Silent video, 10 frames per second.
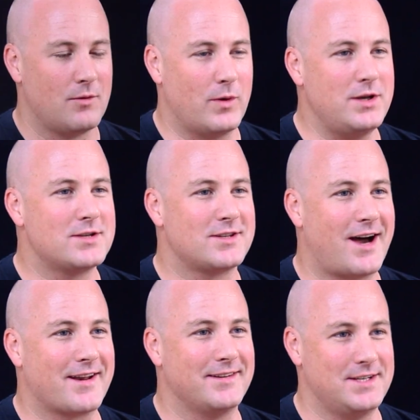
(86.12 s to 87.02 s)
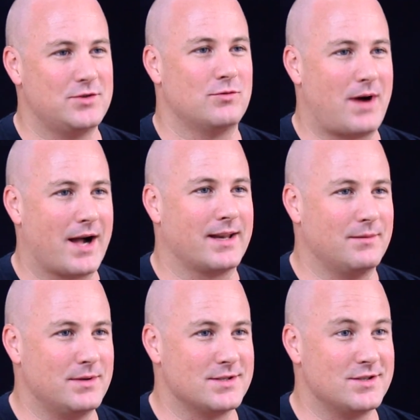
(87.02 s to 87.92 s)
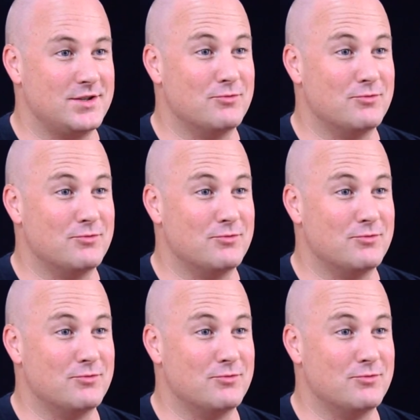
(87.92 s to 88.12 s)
When you start a digital marketing business,